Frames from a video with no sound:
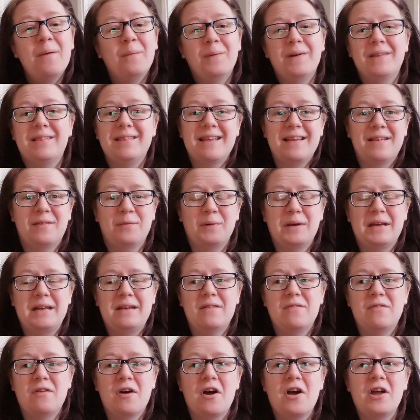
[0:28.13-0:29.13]
with this
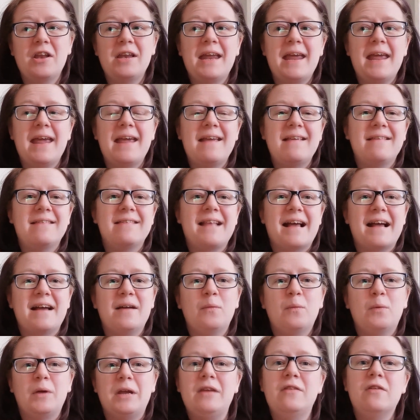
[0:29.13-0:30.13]
readathon is
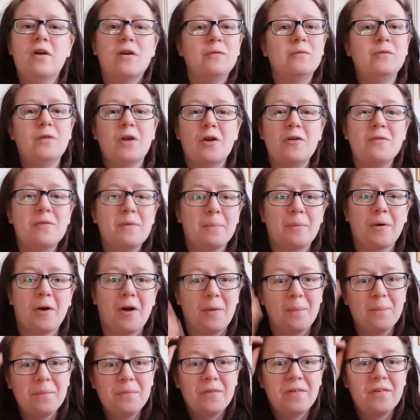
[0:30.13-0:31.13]
that we don't know the
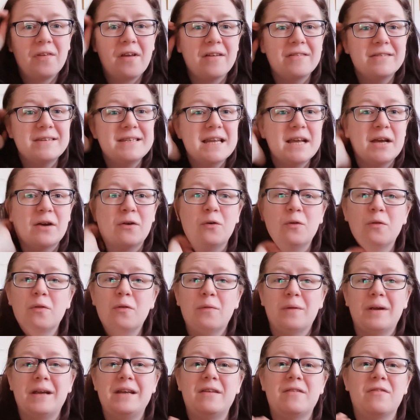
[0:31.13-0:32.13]
prompts until
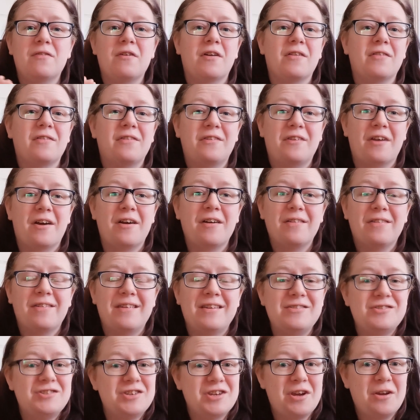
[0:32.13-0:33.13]
the readathon starts
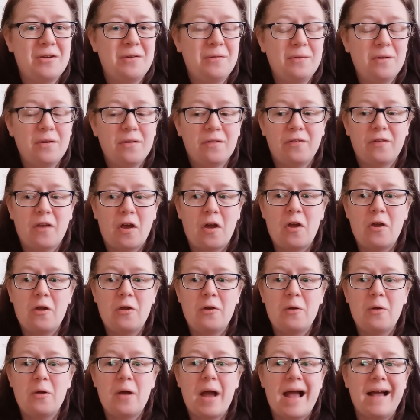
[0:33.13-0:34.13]
in June.
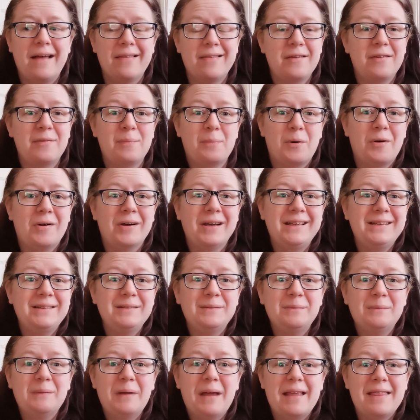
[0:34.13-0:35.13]
So at this point
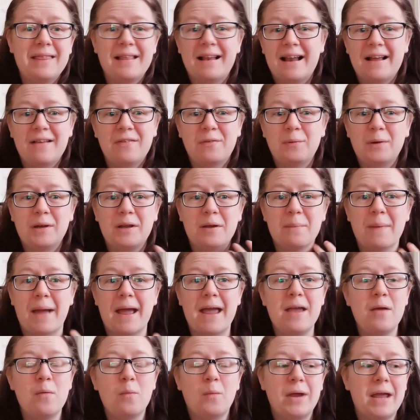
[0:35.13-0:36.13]
in the last week of
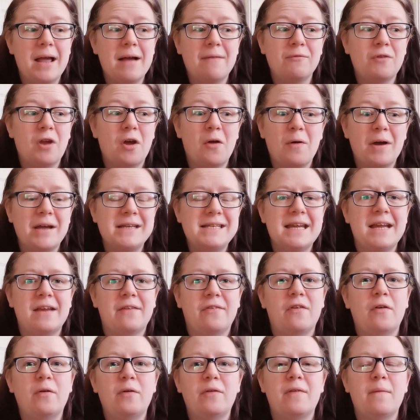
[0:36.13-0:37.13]
May, we have no idea.
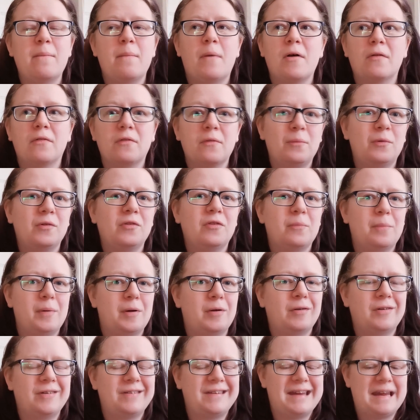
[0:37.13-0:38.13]
So it's impossible to
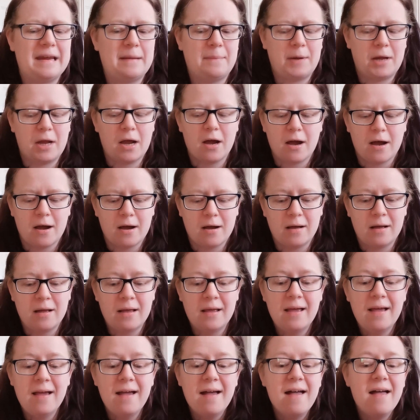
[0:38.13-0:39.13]
build a TBR.
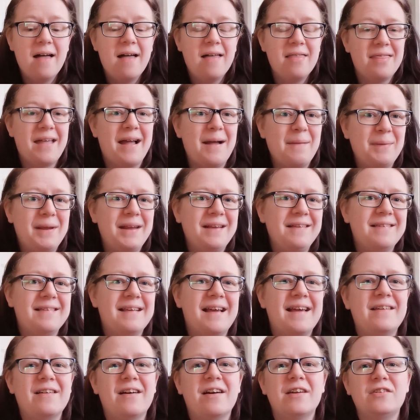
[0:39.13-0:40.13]
That being
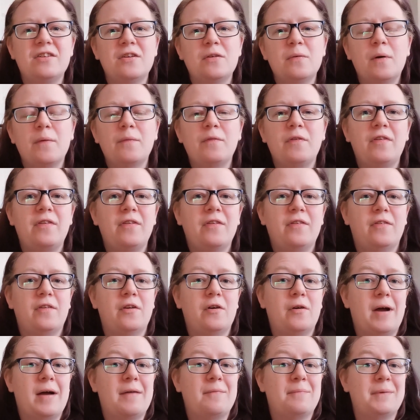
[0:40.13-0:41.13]
said, I do obviously
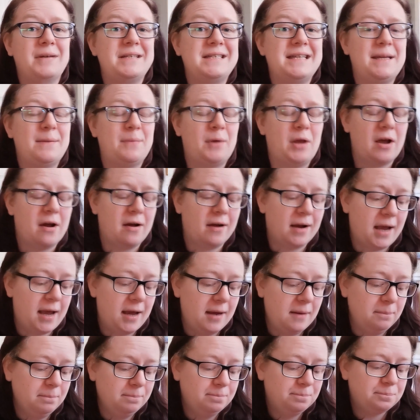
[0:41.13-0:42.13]
still have my TBR
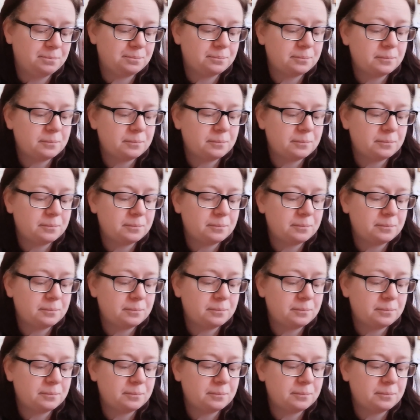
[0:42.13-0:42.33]
game.